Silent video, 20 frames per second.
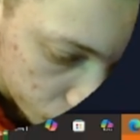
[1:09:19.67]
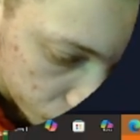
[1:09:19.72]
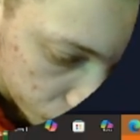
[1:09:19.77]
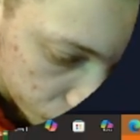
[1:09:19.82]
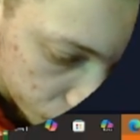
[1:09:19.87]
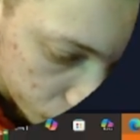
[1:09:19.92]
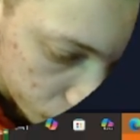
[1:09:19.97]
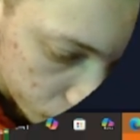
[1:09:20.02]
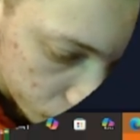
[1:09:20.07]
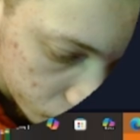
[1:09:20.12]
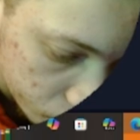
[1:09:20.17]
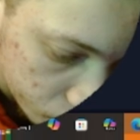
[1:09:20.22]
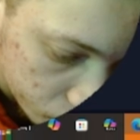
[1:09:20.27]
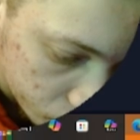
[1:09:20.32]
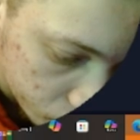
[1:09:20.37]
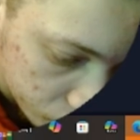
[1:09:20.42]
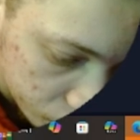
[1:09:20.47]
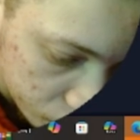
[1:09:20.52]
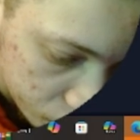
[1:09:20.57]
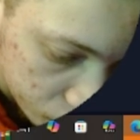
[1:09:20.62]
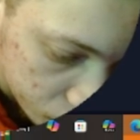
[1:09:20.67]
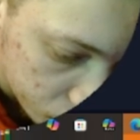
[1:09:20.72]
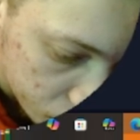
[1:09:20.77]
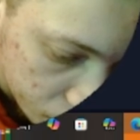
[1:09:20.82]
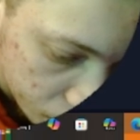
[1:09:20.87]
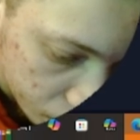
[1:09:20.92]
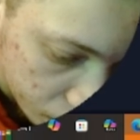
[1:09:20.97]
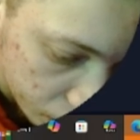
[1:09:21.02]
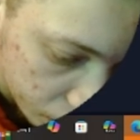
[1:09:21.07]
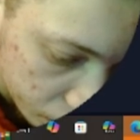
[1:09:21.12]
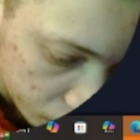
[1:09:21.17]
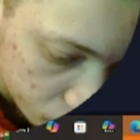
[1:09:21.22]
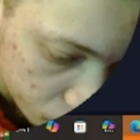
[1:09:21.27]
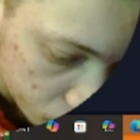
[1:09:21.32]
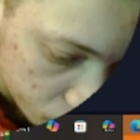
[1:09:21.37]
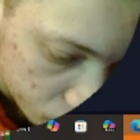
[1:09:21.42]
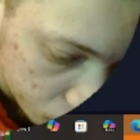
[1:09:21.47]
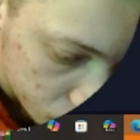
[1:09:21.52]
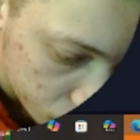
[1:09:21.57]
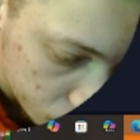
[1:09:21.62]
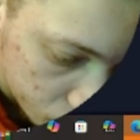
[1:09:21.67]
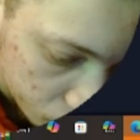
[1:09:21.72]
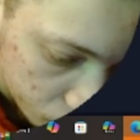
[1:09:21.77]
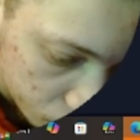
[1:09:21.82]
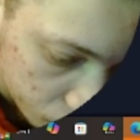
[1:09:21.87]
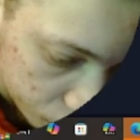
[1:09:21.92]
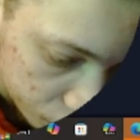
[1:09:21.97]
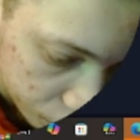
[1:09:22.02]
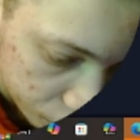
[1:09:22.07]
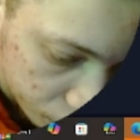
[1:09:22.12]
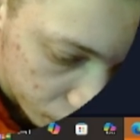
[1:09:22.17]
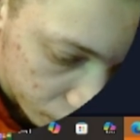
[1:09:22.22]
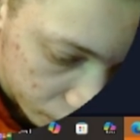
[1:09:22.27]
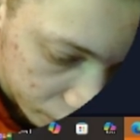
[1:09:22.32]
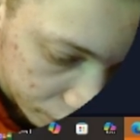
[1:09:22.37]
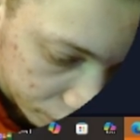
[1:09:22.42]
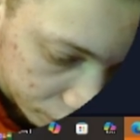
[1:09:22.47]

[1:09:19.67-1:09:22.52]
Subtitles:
for this angle to not